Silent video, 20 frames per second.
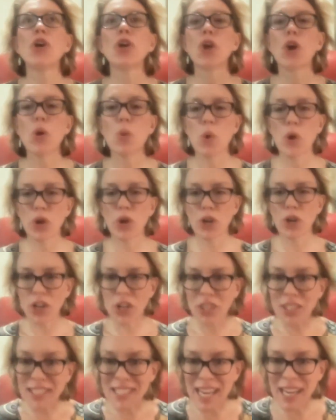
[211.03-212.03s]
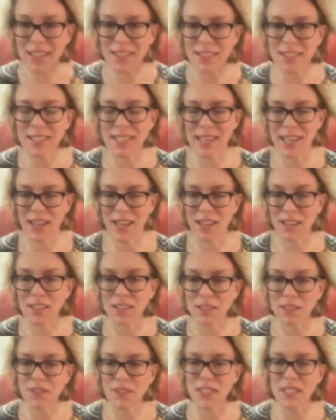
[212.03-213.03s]
Coerce
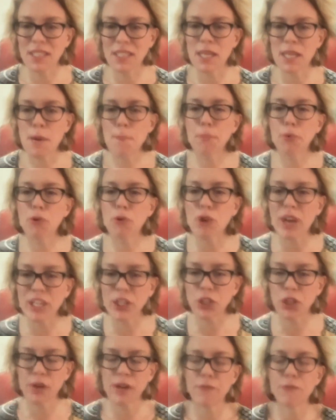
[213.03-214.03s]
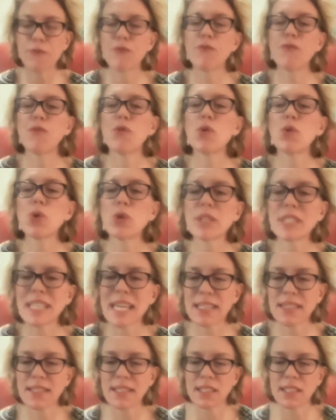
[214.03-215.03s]
ourselves, pressure and force
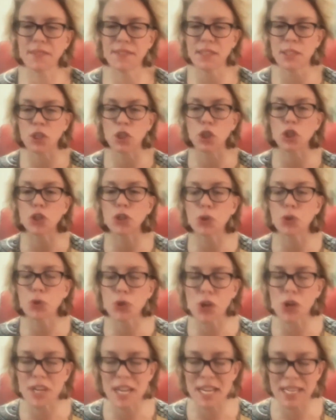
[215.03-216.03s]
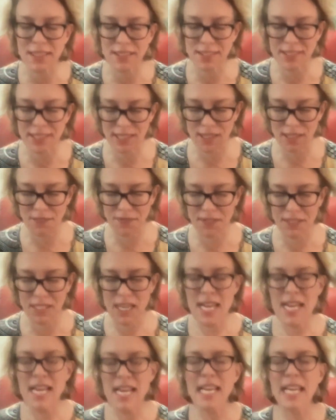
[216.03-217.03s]
ourselves and should on ourselves
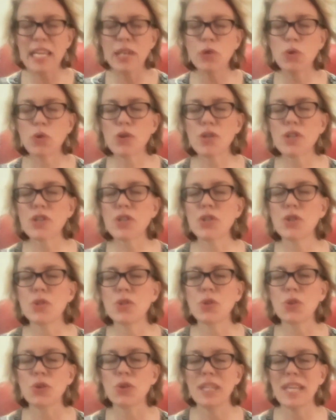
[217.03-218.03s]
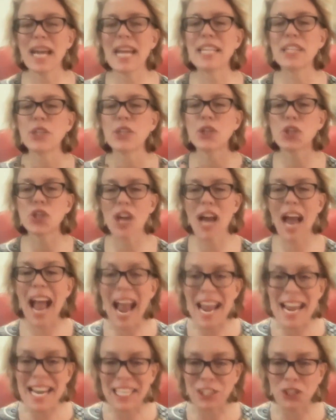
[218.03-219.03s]
in order to create
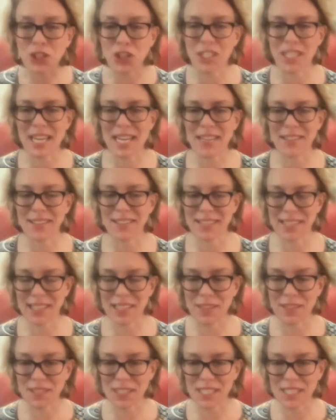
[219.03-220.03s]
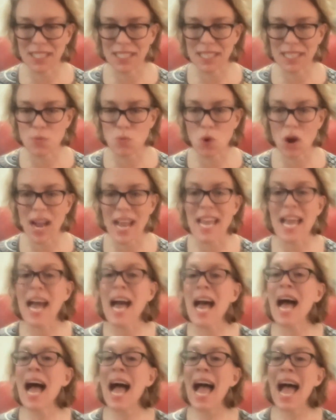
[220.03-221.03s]
change in ourselves in some way.
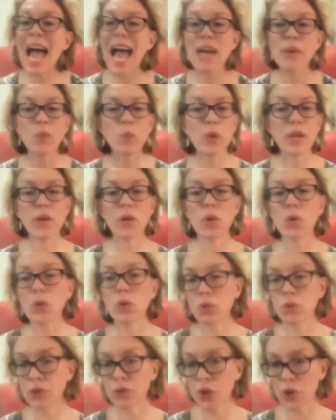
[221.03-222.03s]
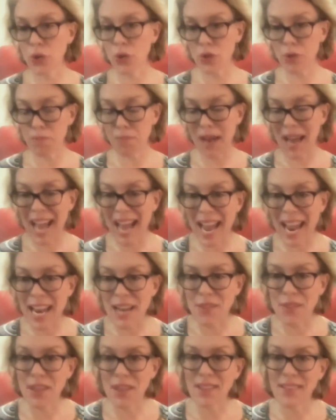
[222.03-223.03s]
And we all know the
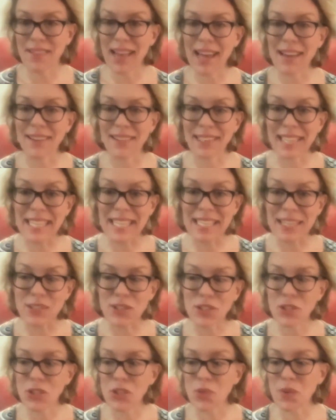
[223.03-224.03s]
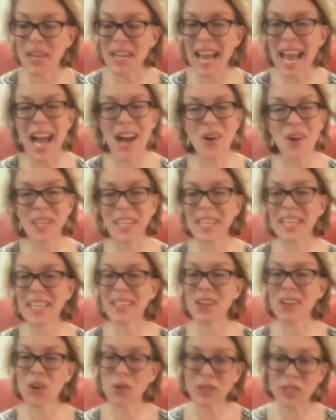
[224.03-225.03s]
pain that that leads to and how it
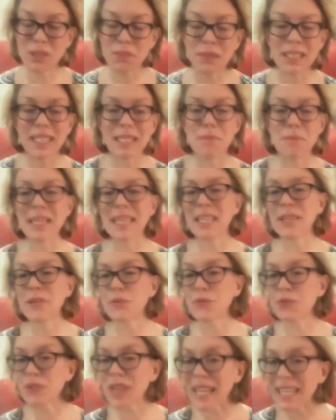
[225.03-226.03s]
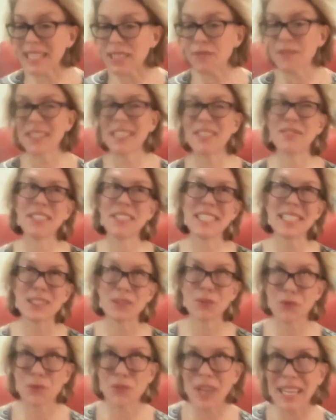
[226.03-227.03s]
can ultimately be ineffective. And if it is
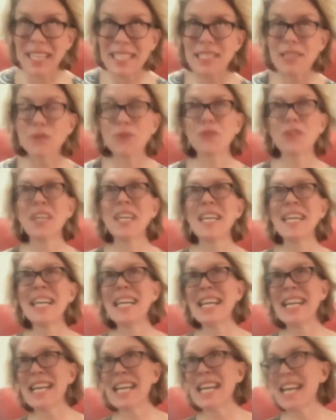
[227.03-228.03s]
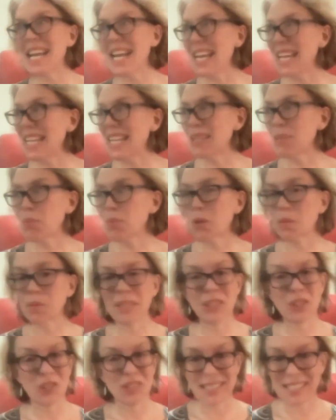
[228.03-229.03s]
effective, it's
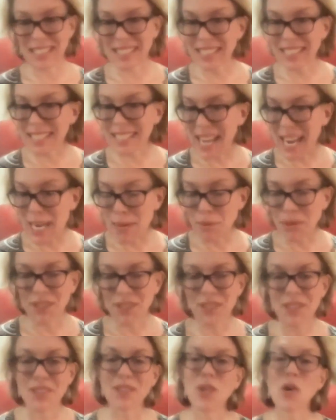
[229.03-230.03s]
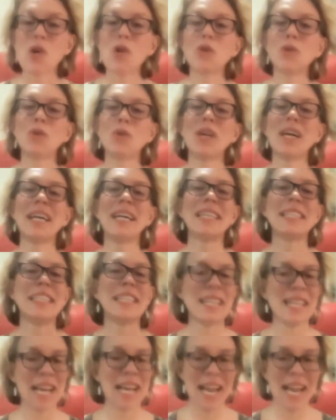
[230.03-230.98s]
probably not sustainable in the long run.